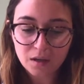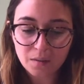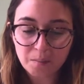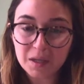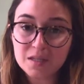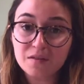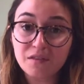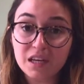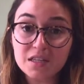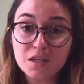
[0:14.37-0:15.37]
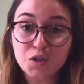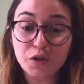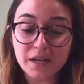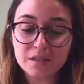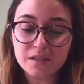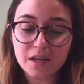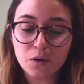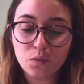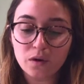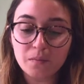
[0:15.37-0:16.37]
Because of this, a translator
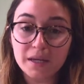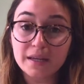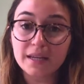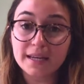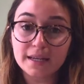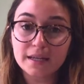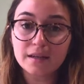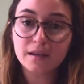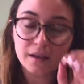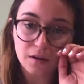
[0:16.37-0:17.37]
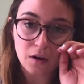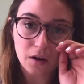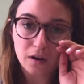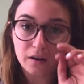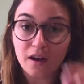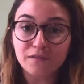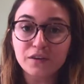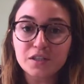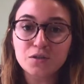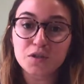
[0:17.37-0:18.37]
will be needed in our
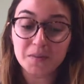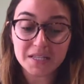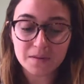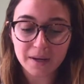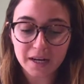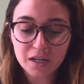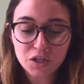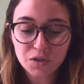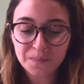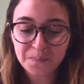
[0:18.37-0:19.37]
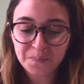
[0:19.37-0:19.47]
conference who speaks Spanish.